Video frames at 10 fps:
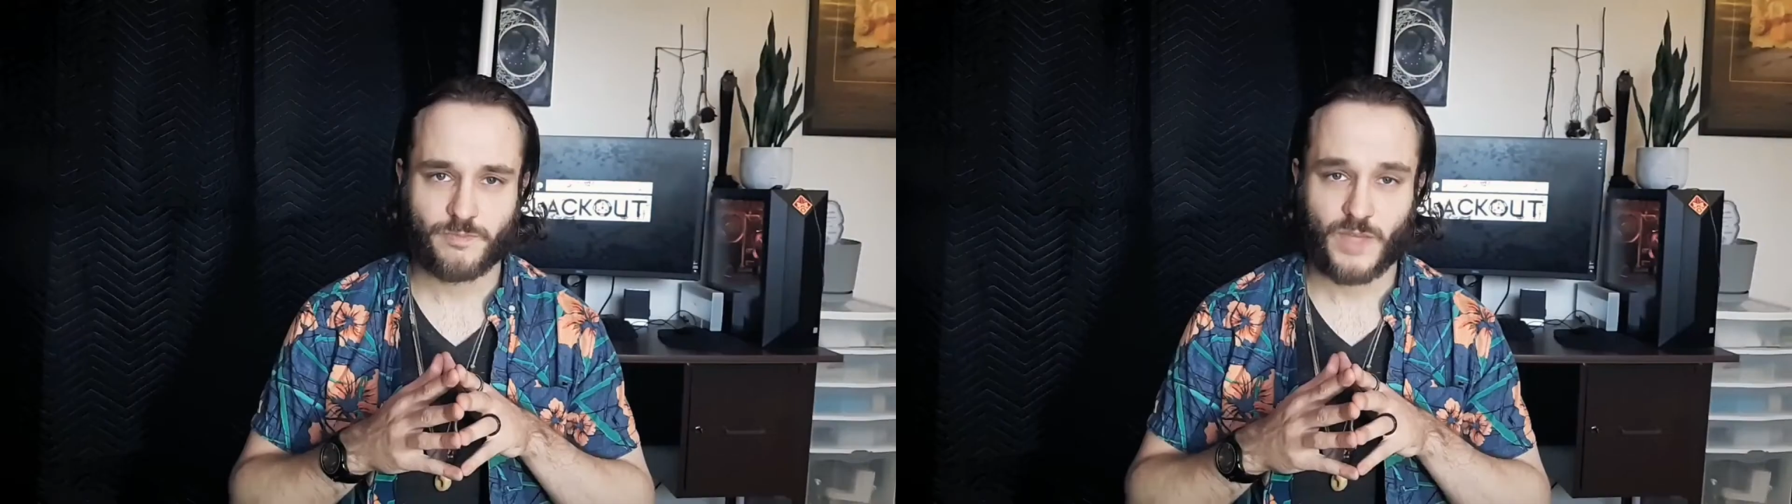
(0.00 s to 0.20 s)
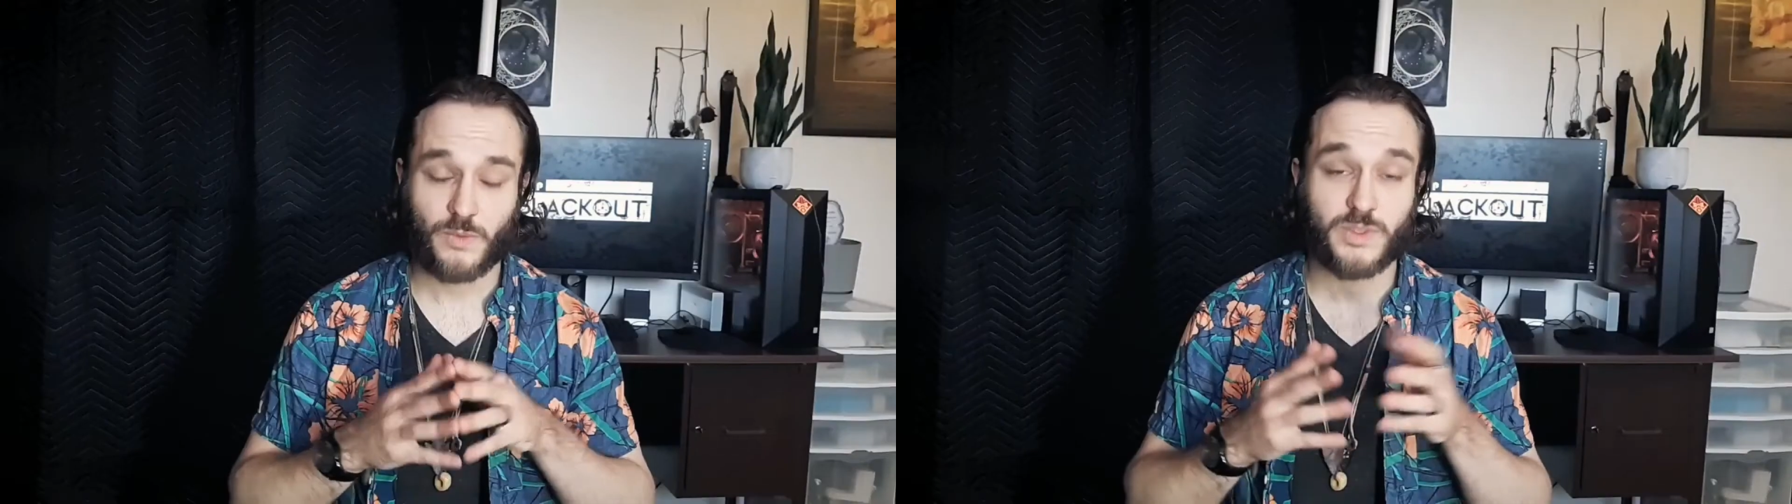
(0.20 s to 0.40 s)

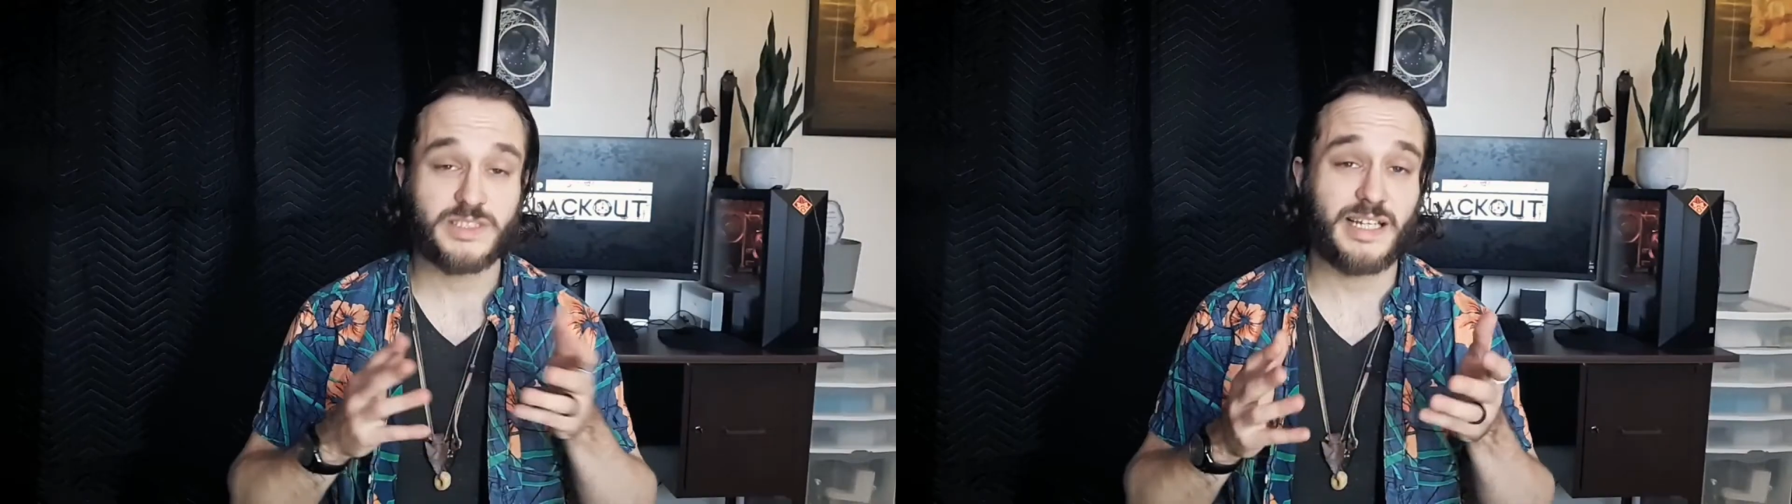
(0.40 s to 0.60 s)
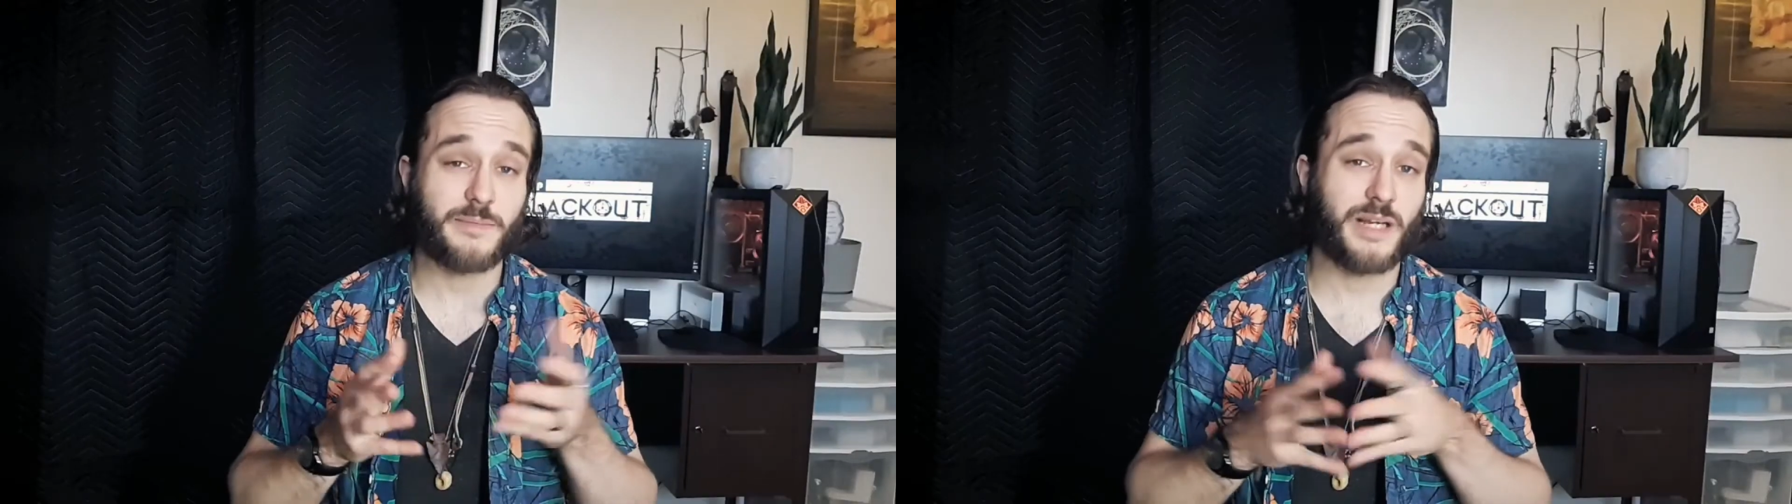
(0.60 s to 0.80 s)
And
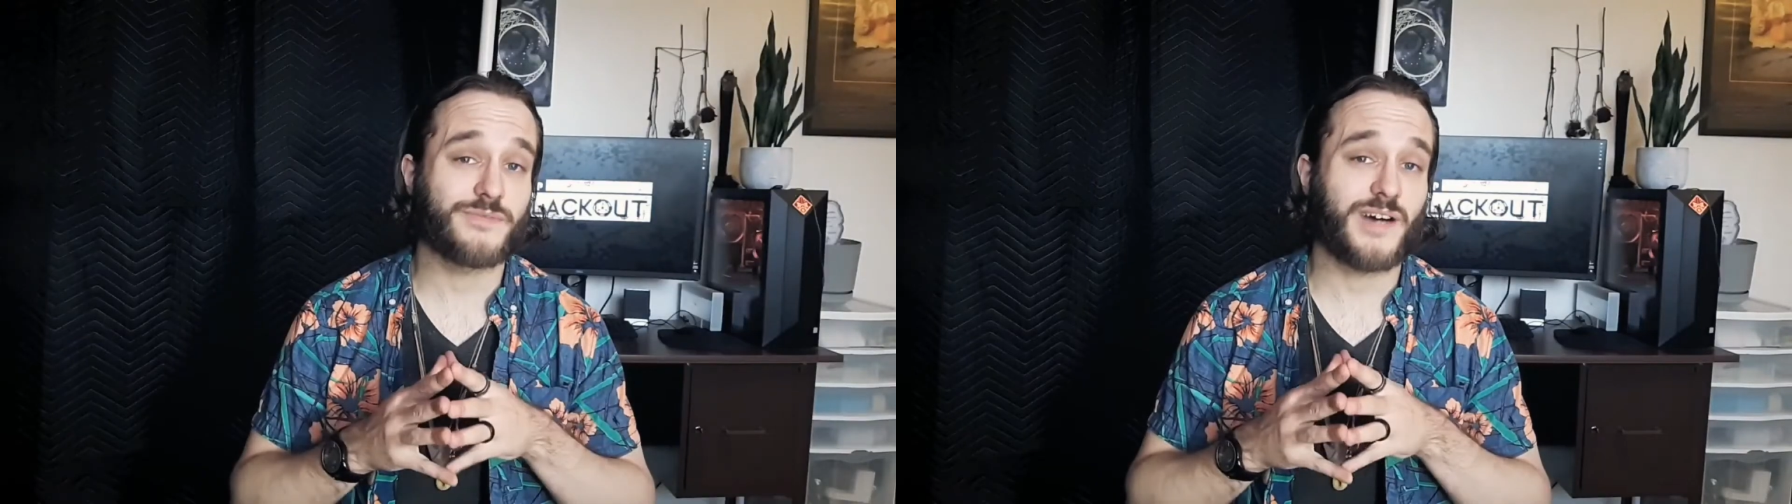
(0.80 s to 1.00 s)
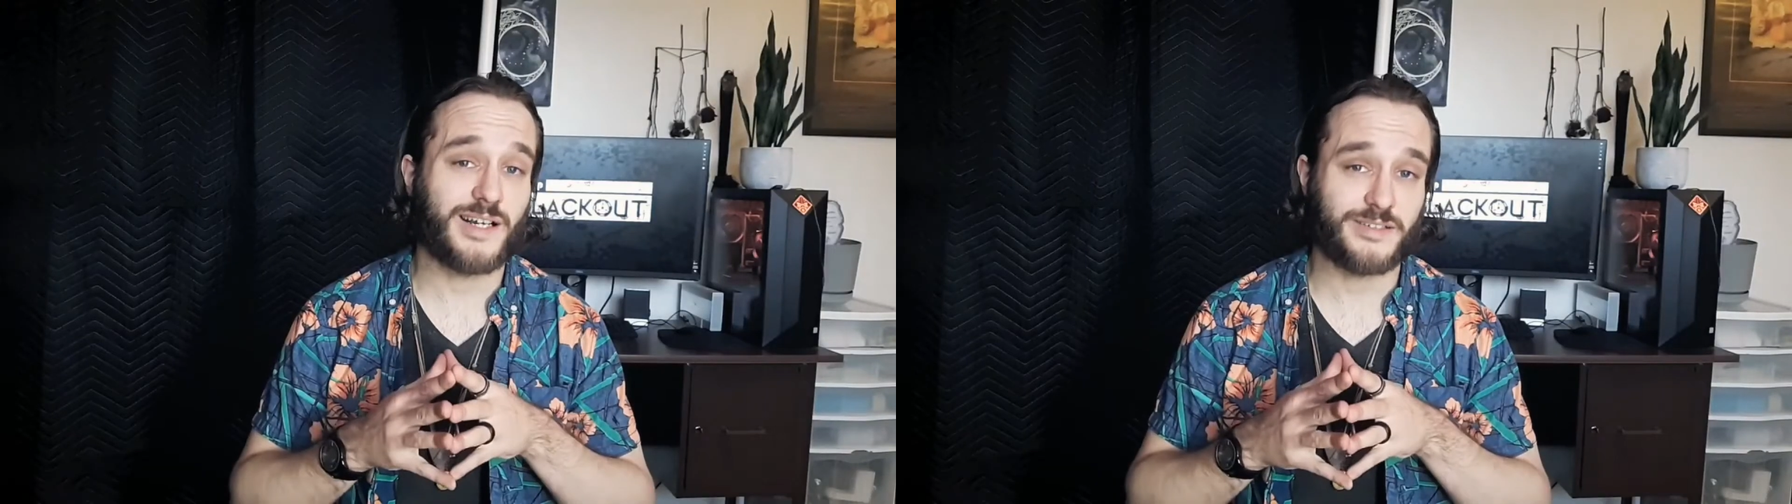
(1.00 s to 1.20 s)
once I get my
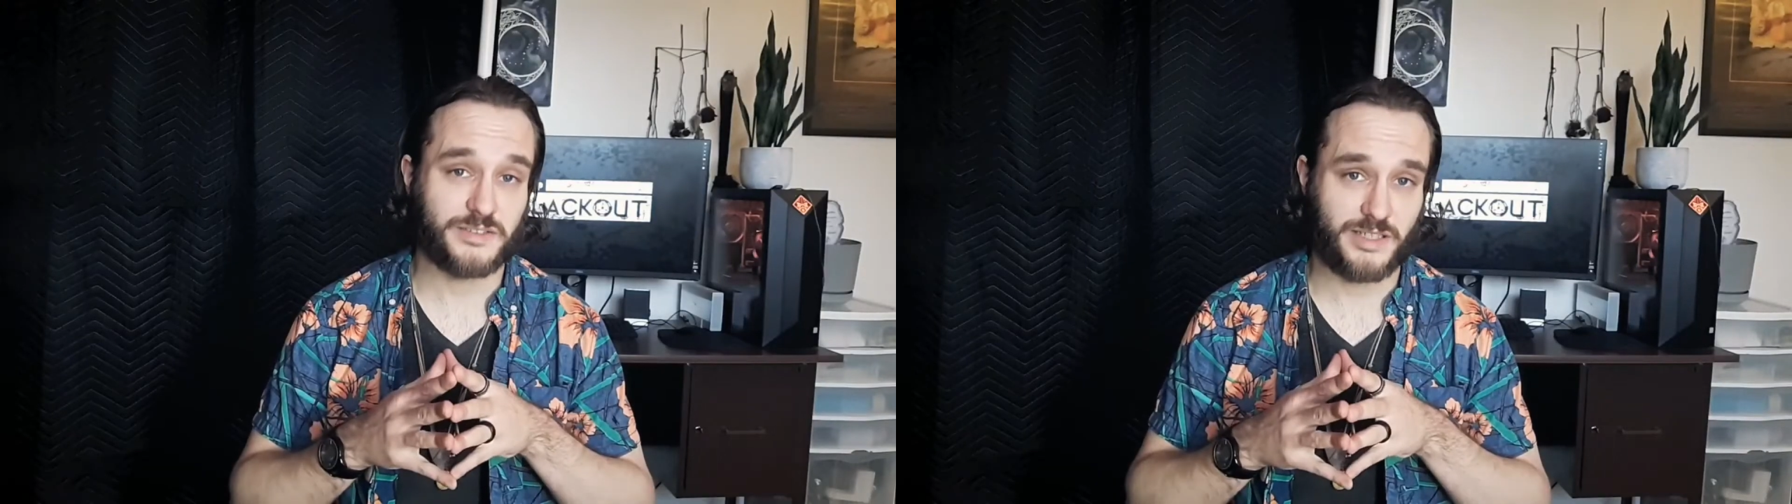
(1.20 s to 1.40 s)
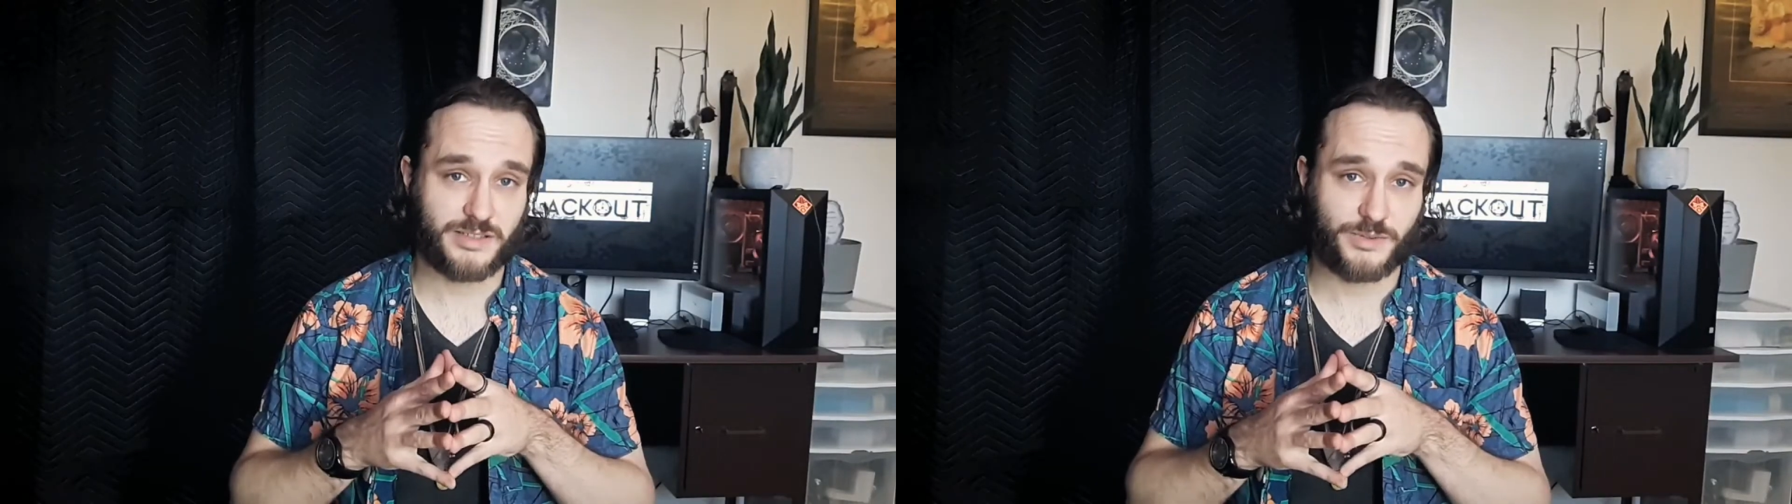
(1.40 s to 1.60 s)

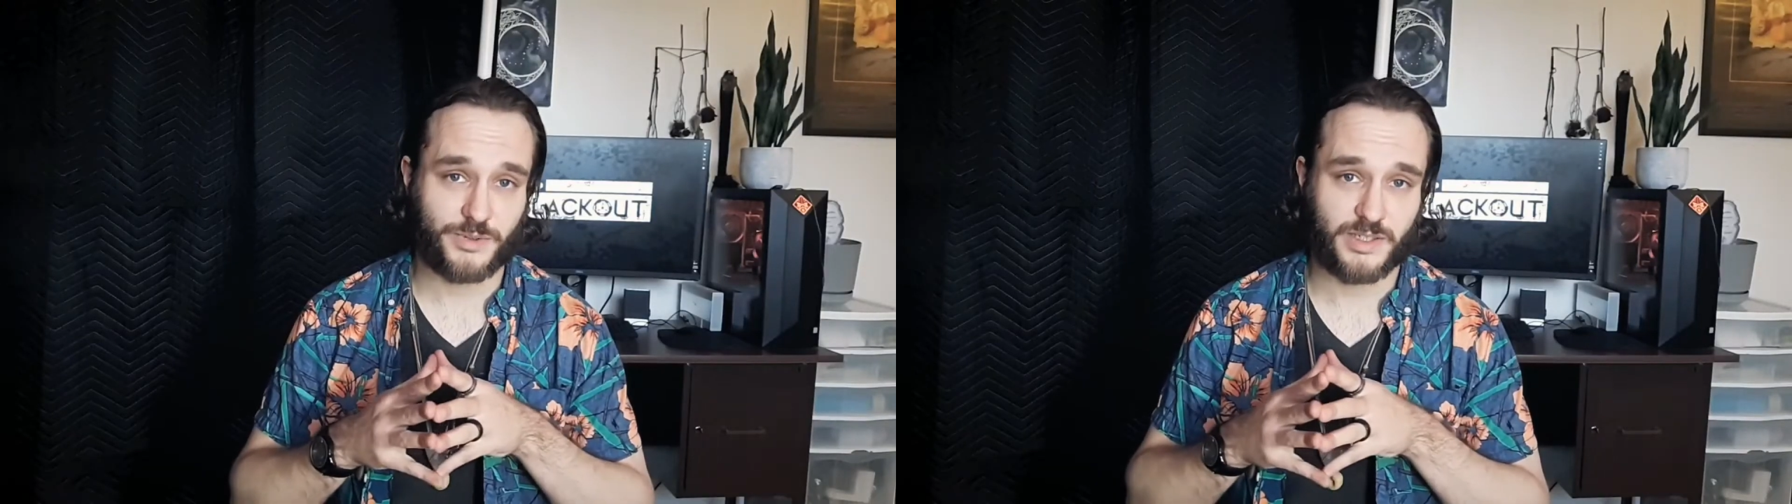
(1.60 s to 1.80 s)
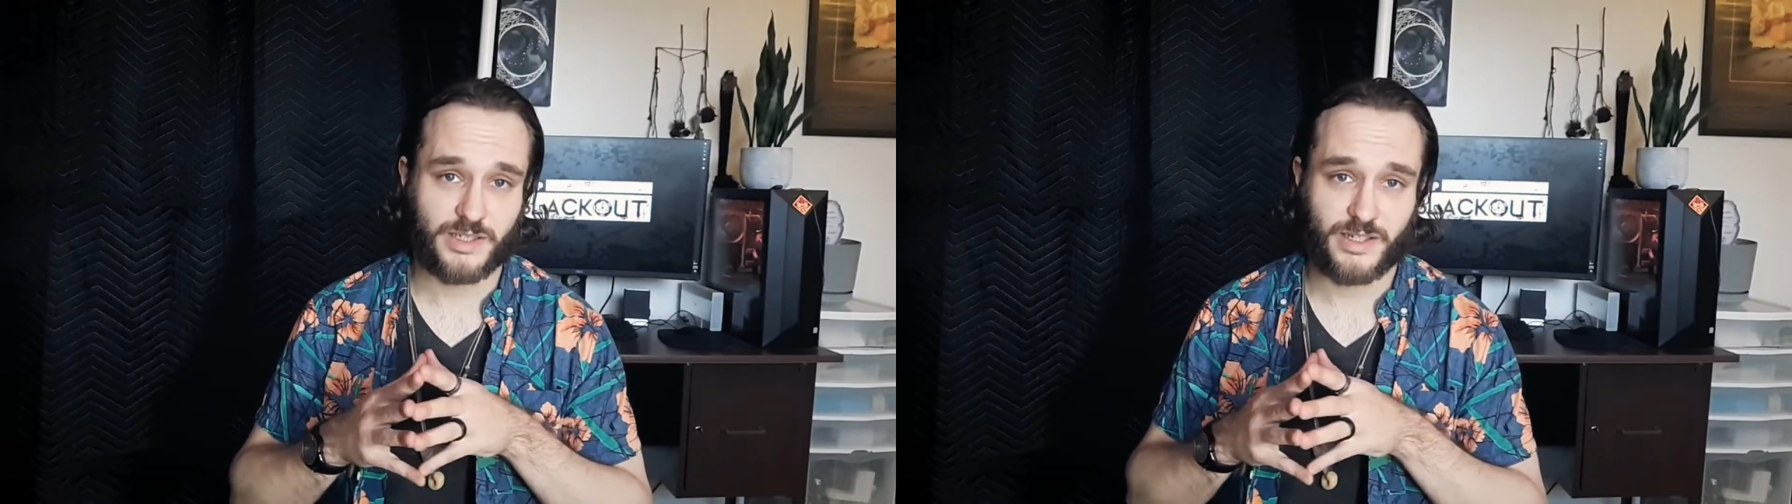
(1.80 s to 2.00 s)
files nice and
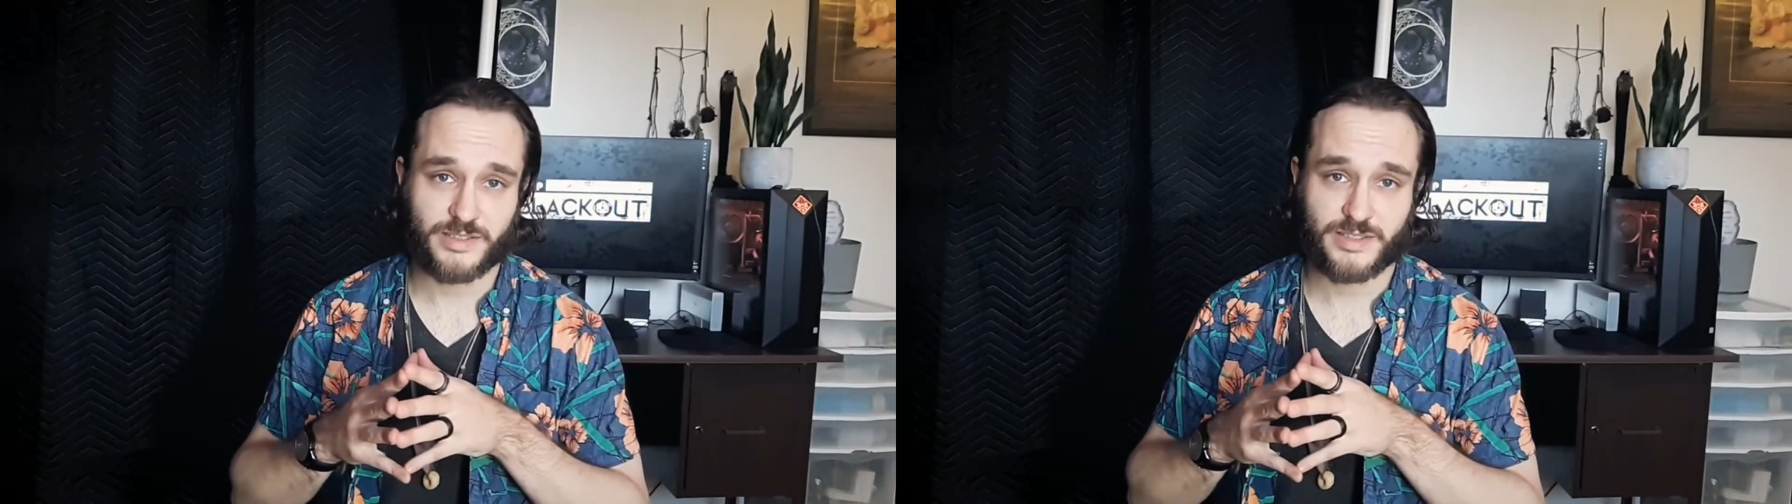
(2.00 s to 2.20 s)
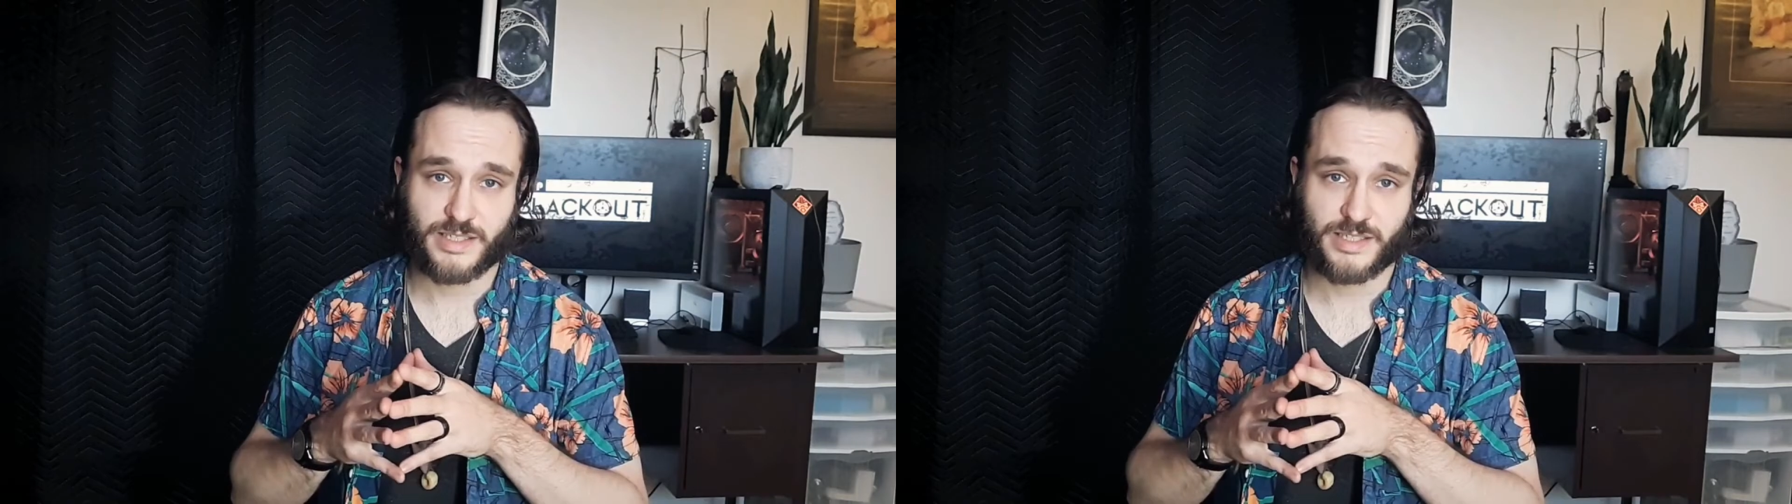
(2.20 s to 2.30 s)
organized,